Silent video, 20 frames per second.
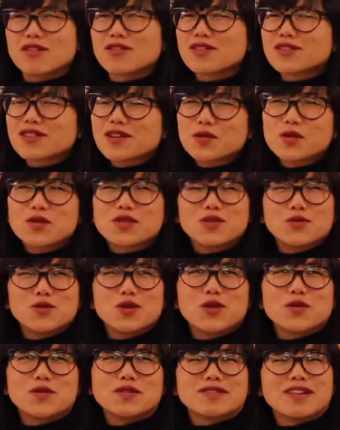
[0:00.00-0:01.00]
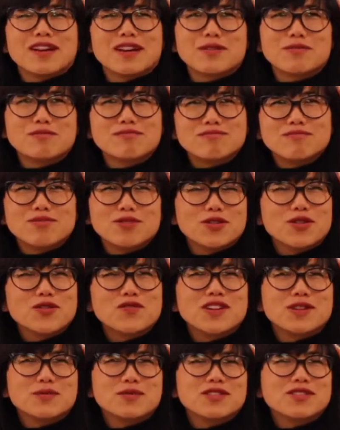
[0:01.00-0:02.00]
Not because I thought the work was like
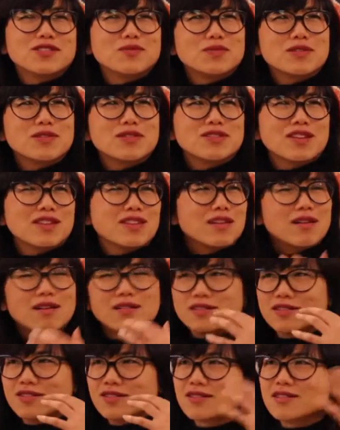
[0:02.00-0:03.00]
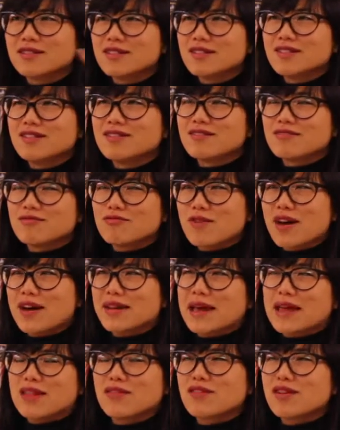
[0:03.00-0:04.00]
perfect, but just because I think I just
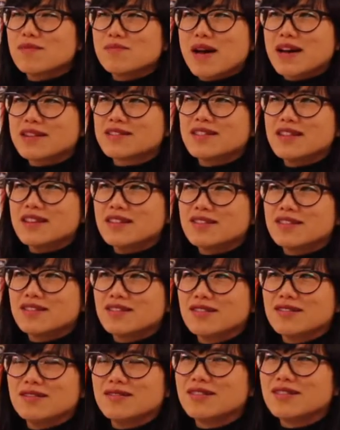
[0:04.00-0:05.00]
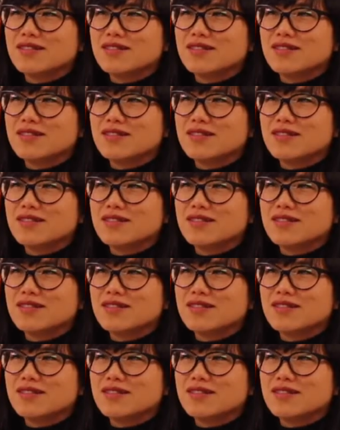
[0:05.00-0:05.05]
ran out of capacity to